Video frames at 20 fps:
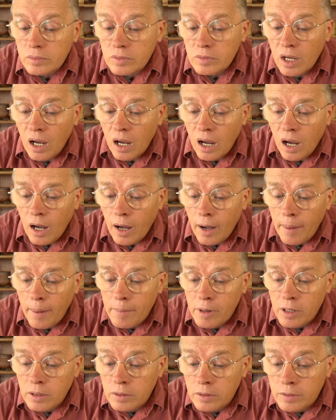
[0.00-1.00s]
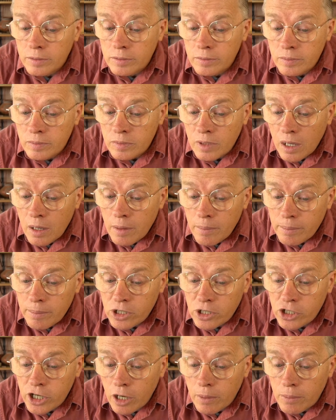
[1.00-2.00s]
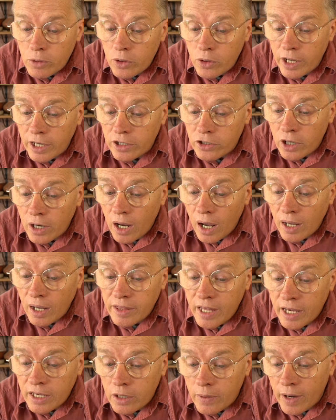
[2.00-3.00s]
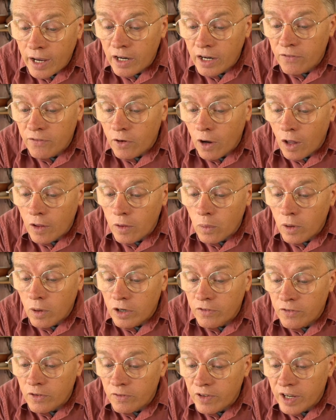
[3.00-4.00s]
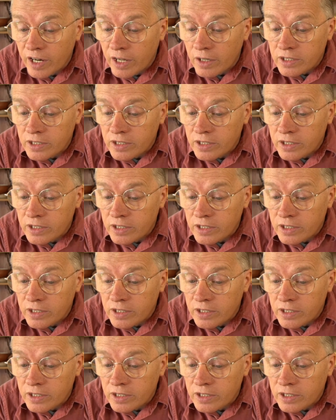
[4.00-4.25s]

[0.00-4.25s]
Um, Michelle Mooney, uh, thank you Andy for all the wonderful videos.